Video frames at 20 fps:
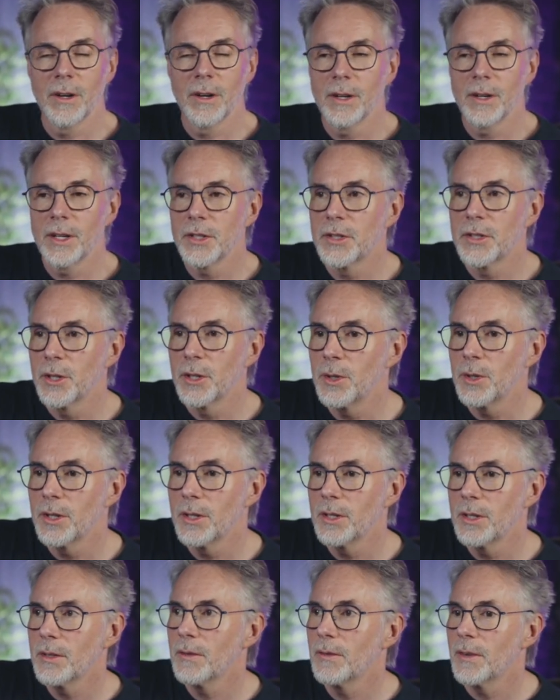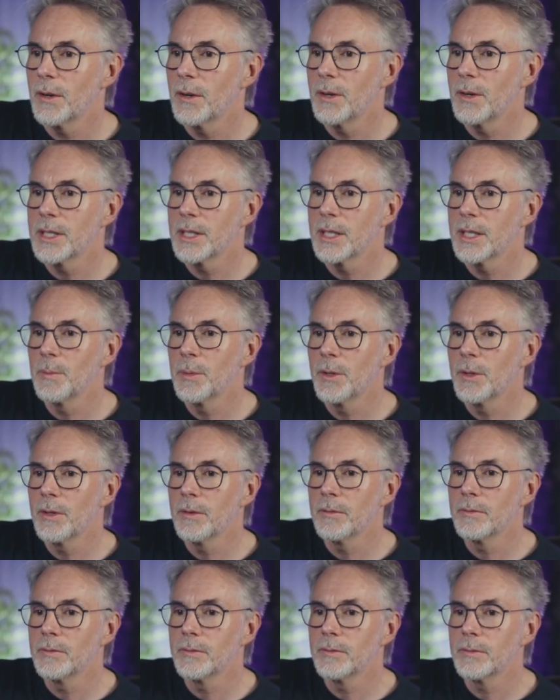so good, very simple.
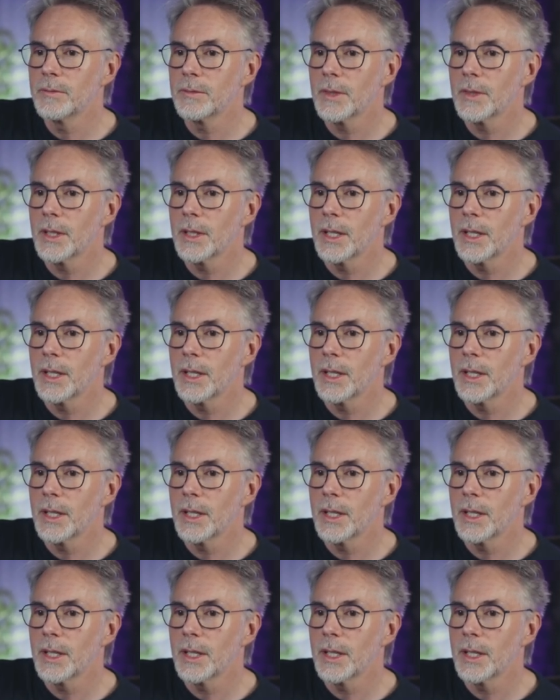Let's